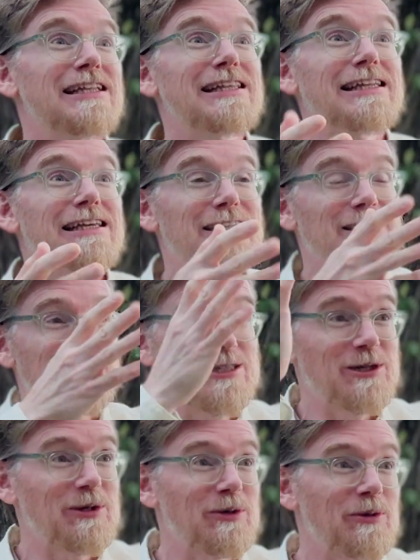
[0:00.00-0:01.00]
leads
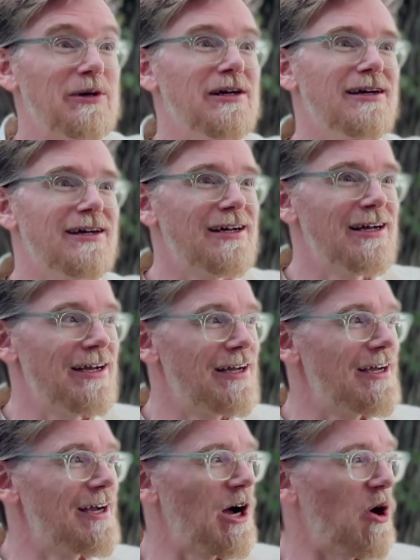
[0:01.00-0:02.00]
to
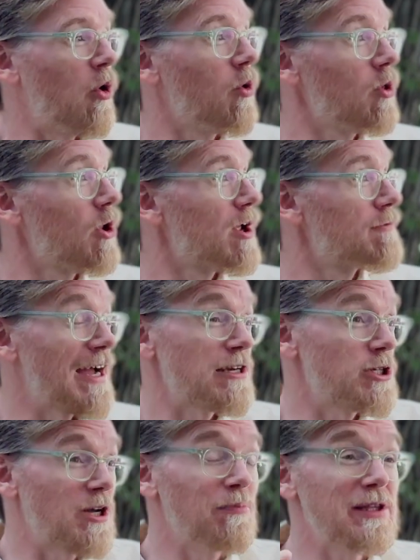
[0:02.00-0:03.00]
a whole lot of
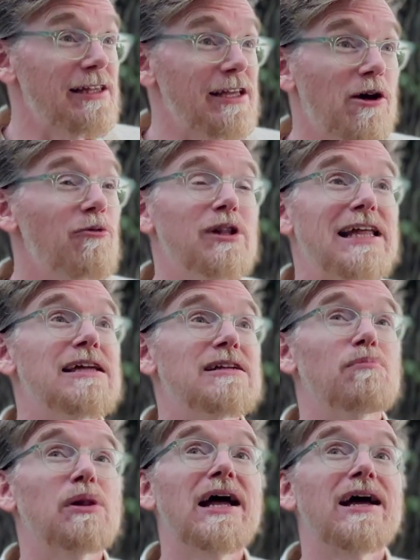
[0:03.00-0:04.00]
actually completely
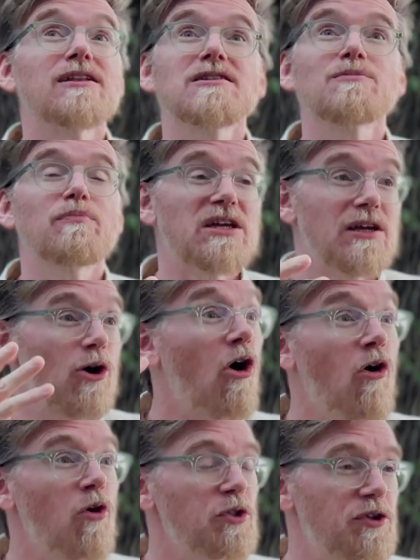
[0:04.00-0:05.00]
unrelated plants being
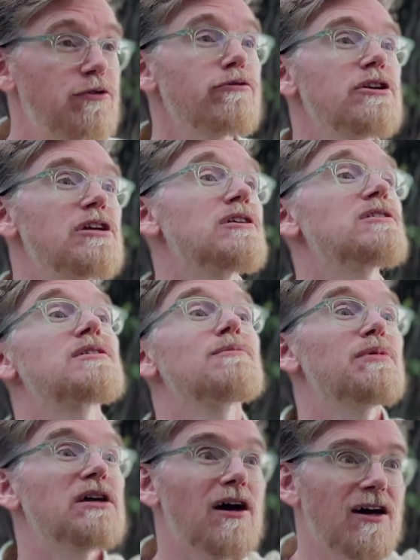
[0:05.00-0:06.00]
called trees
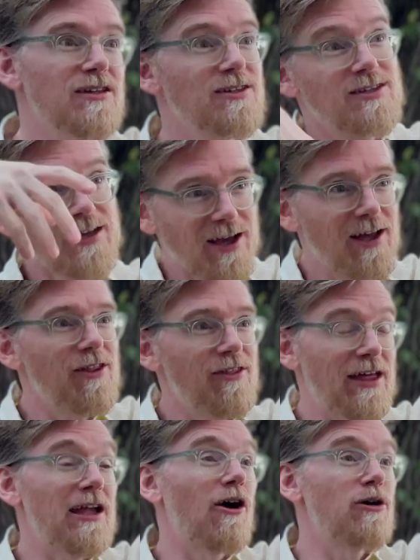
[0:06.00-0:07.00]
because
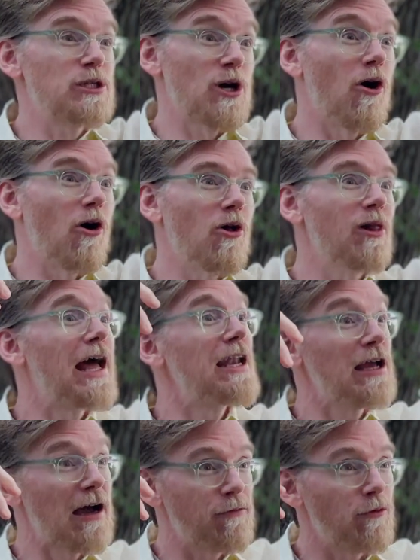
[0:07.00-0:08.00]
they are tall
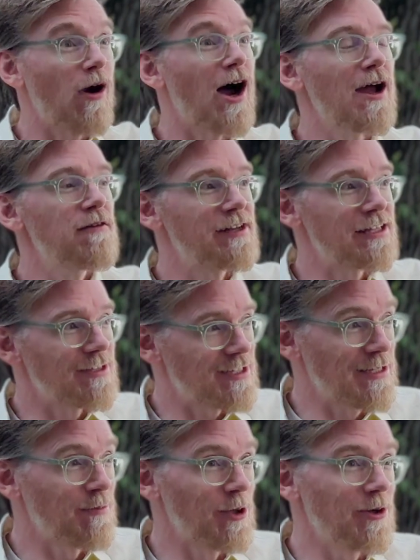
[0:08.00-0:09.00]
and have arrived at the
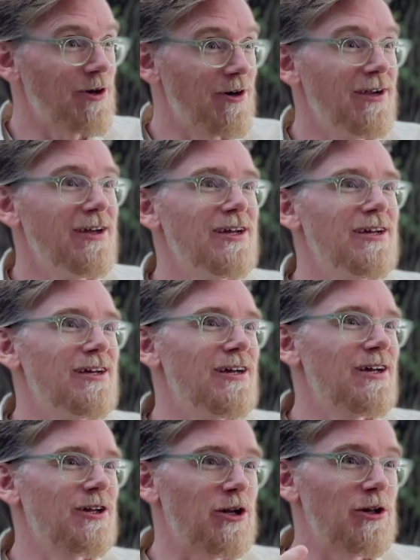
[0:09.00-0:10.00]
similar
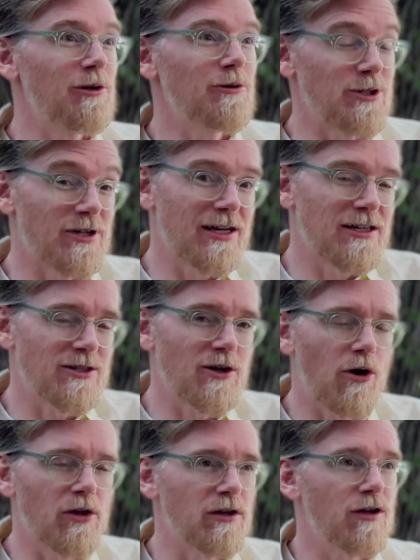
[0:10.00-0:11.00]
conclusion, I guess
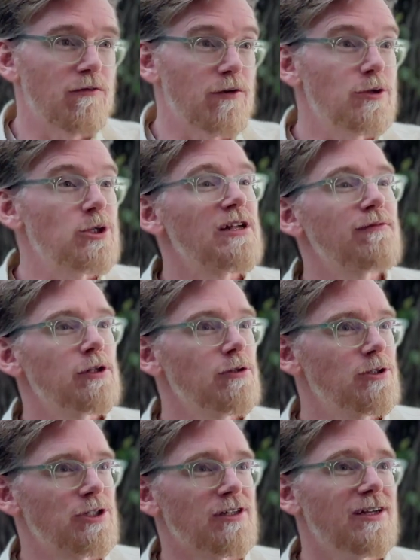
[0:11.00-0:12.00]
call it convergent
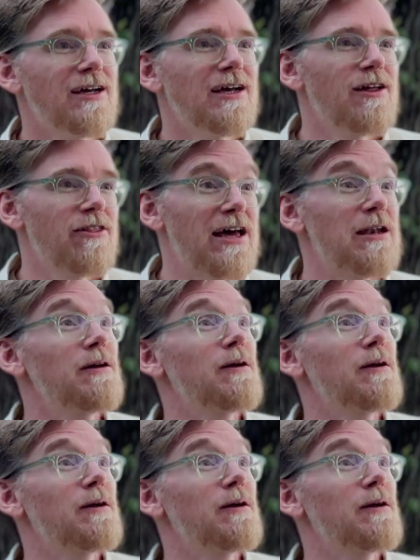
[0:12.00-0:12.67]
evolution, that